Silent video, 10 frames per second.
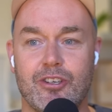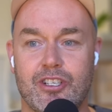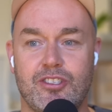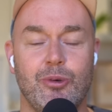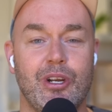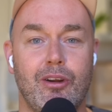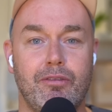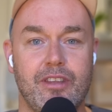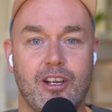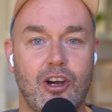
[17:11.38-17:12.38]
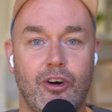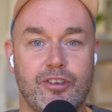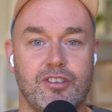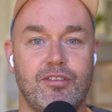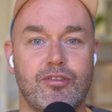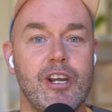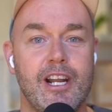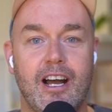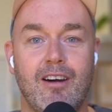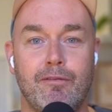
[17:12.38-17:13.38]
are just doing it off their cocks at
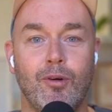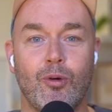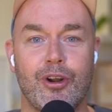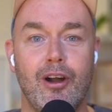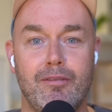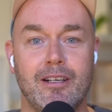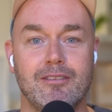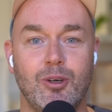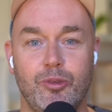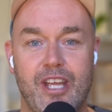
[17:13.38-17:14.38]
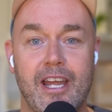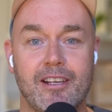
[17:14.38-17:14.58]
3.5, 4 and over all day.